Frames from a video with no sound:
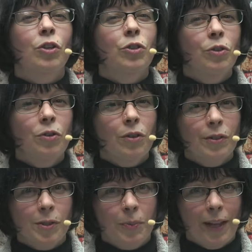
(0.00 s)

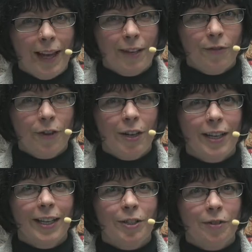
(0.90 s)
Google's plan for
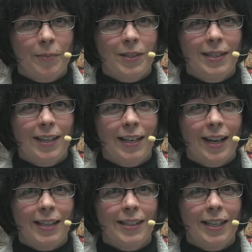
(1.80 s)
encrypted
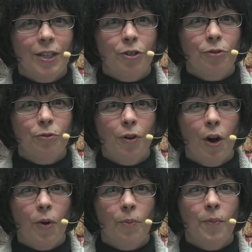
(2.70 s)
DNS in
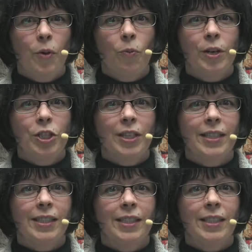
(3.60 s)
Chrome, which
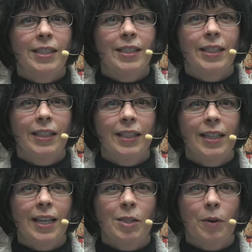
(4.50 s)
is still in
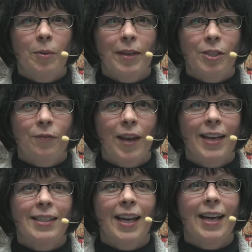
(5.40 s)
the experimental
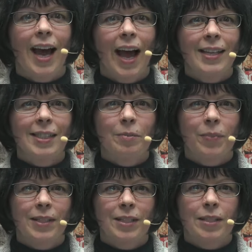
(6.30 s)
phase and hasn't
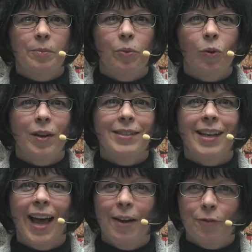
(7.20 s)
been deployed
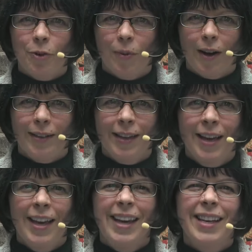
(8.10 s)
to everyone,
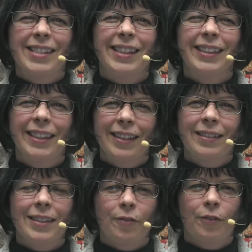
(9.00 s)
is a
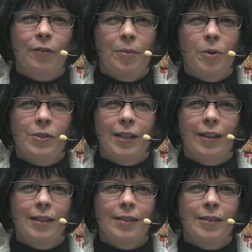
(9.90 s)
little different from
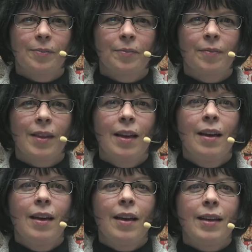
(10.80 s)
Mozilla's.
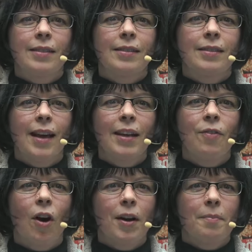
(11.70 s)
Instead
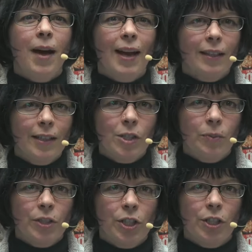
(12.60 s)
of automatically
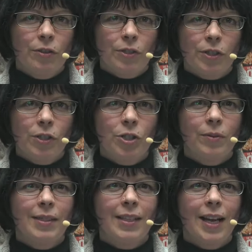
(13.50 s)
switching users
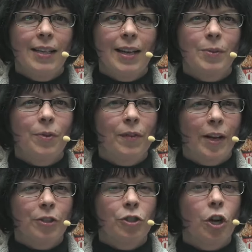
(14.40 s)
to a DNS
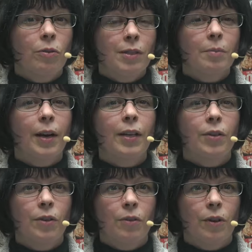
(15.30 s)
provider chosen by
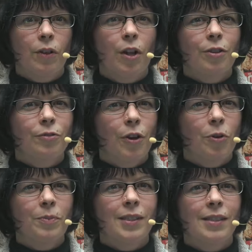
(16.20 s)
Google,
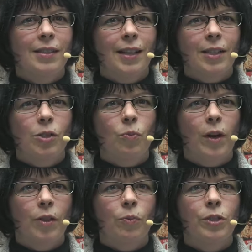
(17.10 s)
Chrome sticks
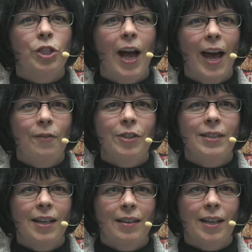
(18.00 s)
with whichever
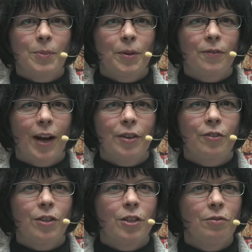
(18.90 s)
DNS
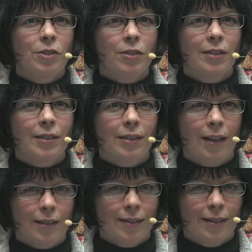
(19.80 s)
provider the user has
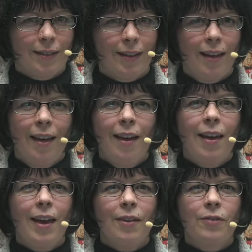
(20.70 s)
selected.
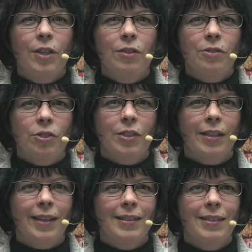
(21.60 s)
If the user
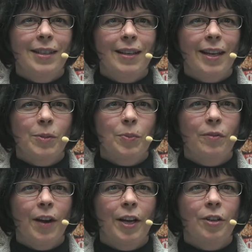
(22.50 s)
selected DNS
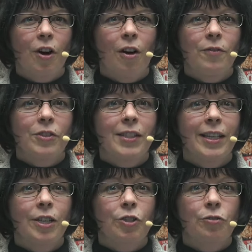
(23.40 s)
provider offers
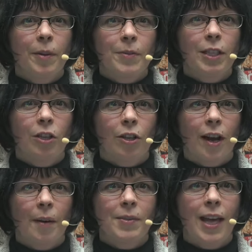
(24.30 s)
encrypted
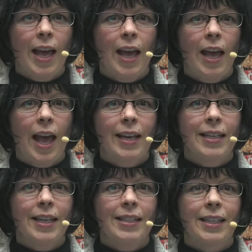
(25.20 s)
lookups
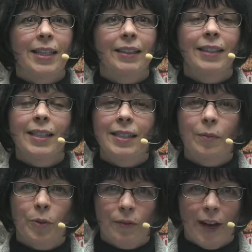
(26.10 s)
and is in the list
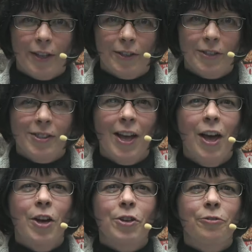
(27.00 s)
of providers,
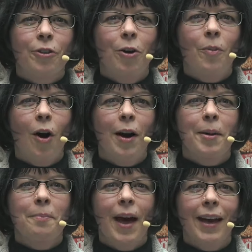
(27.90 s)
Chrome
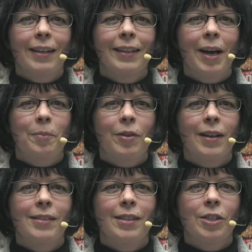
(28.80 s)
automatically
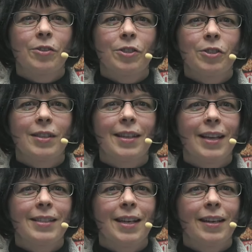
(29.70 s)
upgrades the user to
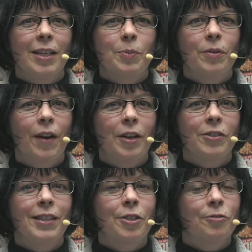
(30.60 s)
that DNS
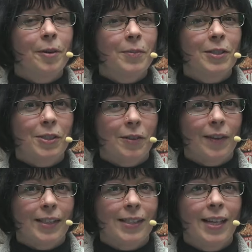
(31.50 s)
provider's encrypted
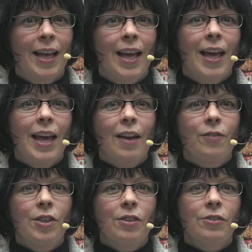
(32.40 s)
service.
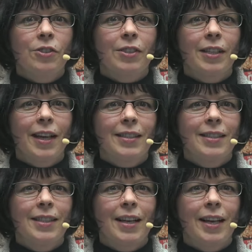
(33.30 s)
If the user
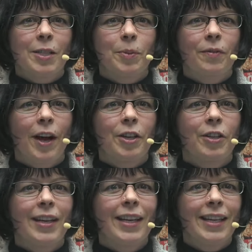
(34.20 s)
selected DNS
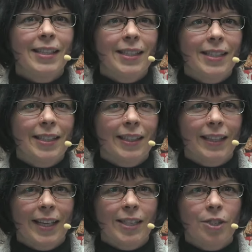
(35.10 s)
provider isn't in the
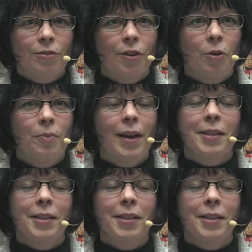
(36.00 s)
list, Chrome